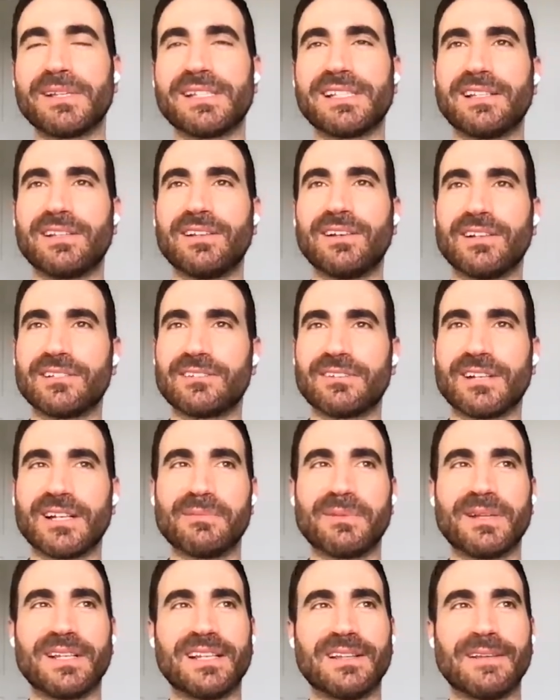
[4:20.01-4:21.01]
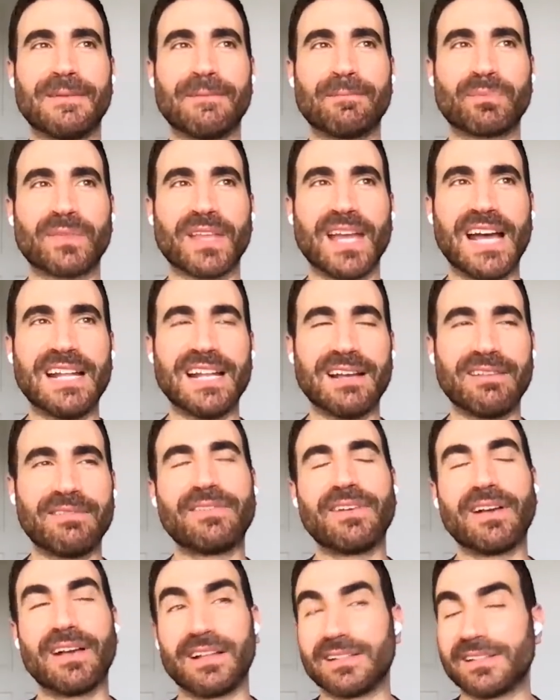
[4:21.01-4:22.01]
Is it not a dream? And and
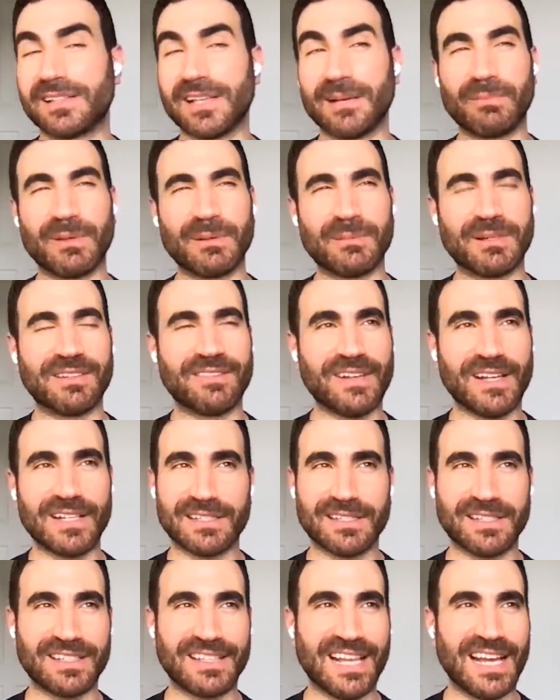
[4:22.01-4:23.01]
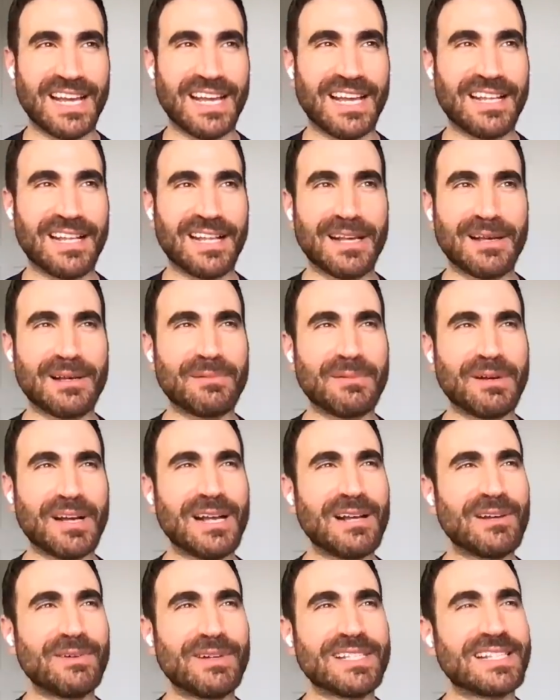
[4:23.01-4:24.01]
I've heard some people have answered that, and
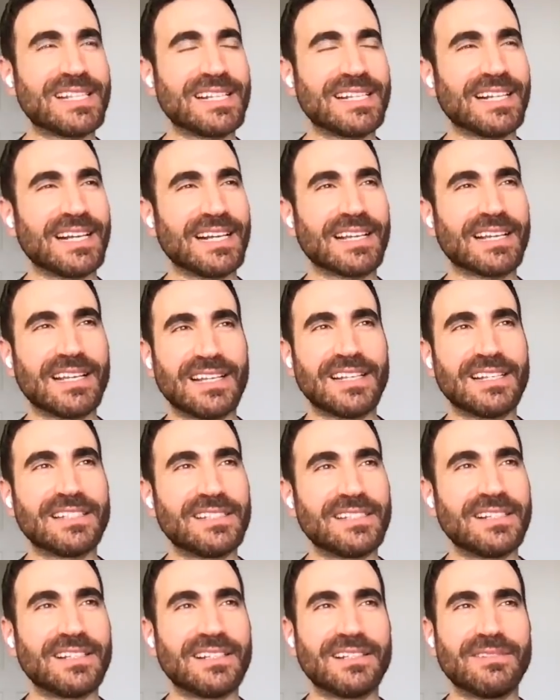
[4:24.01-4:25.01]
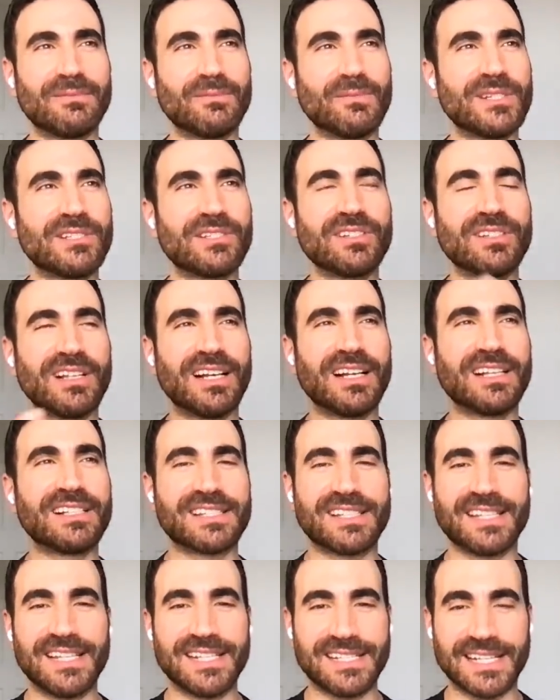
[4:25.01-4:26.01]
I I always think like we shouldn't
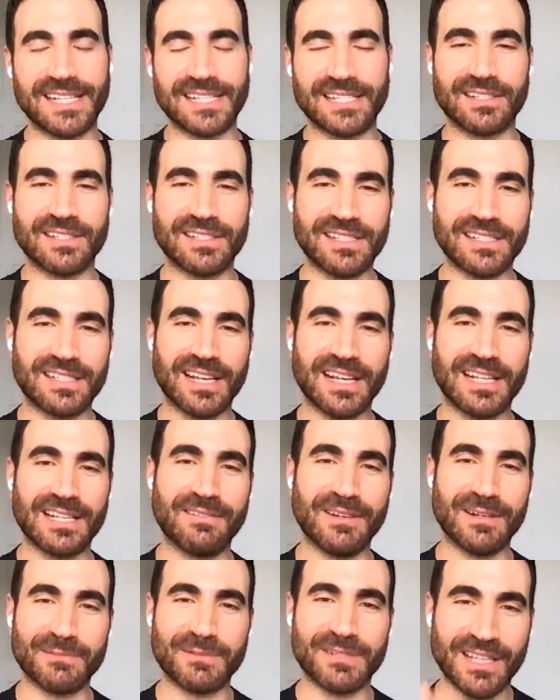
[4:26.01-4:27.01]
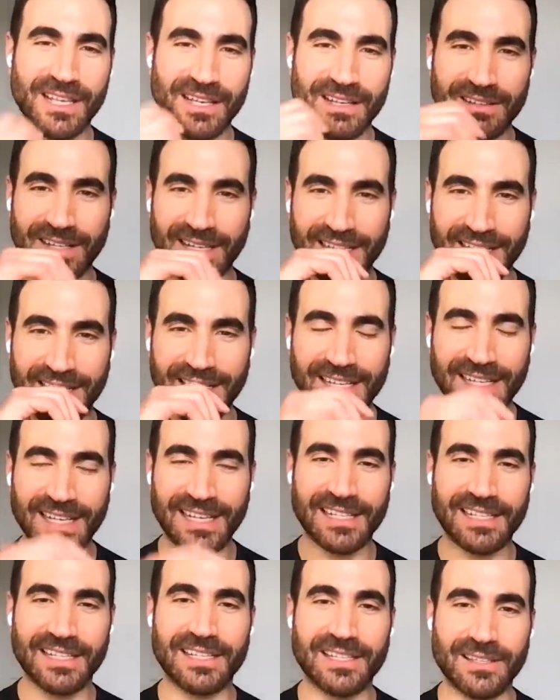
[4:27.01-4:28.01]
answer these things because it's kind of up to you. Like I
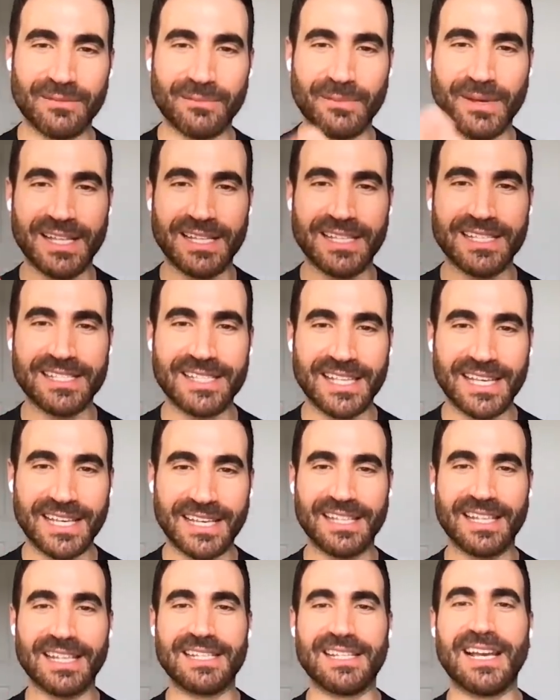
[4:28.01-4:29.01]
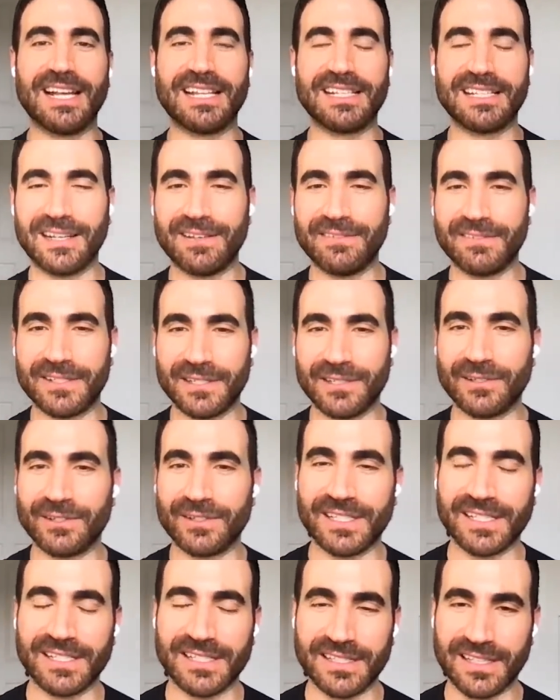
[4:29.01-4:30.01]
like that you make this thing and then you hand it over to the
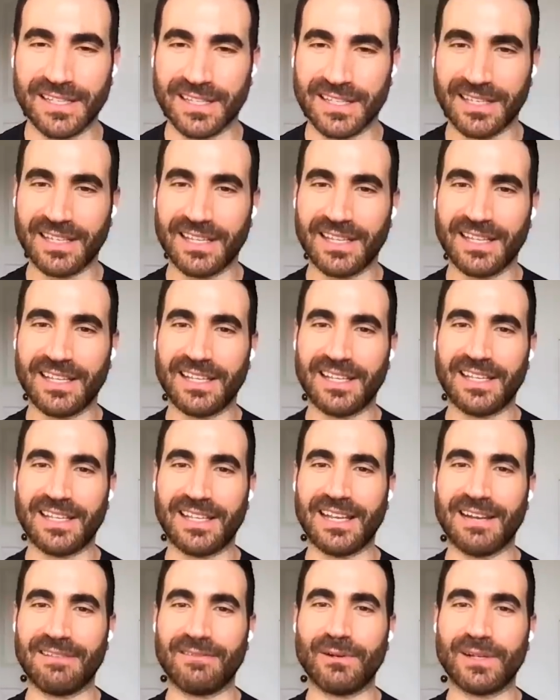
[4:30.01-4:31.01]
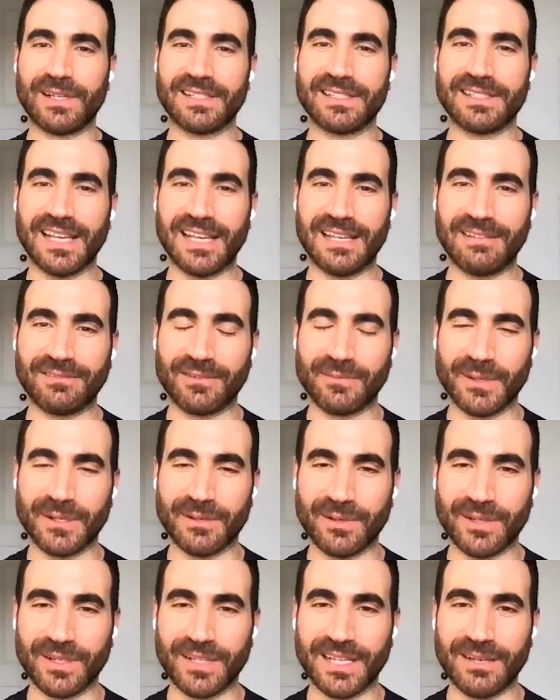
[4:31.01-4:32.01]
audience and everyone could take from it
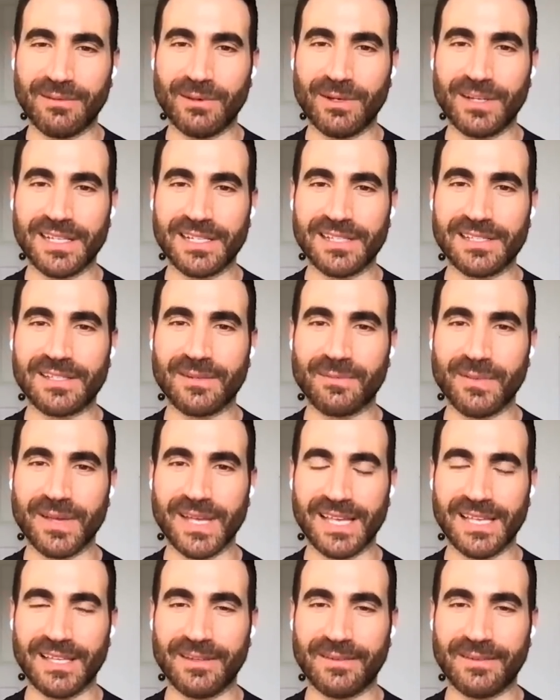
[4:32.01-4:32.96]
what they want it to be.